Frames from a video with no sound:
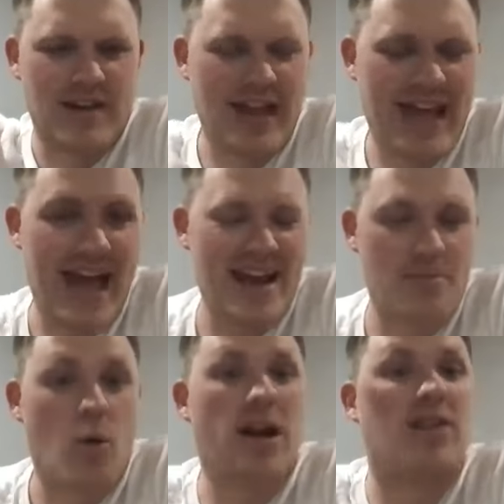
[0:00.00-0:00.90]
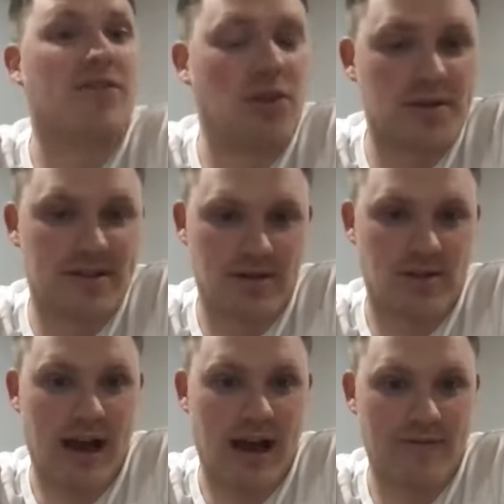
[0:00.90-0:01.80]
They gained more influence in
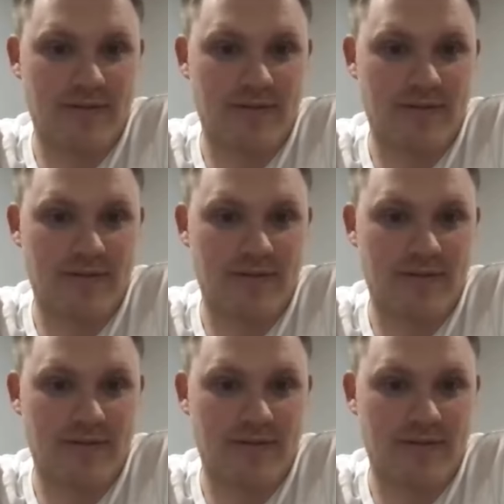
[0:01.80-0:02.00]
your life.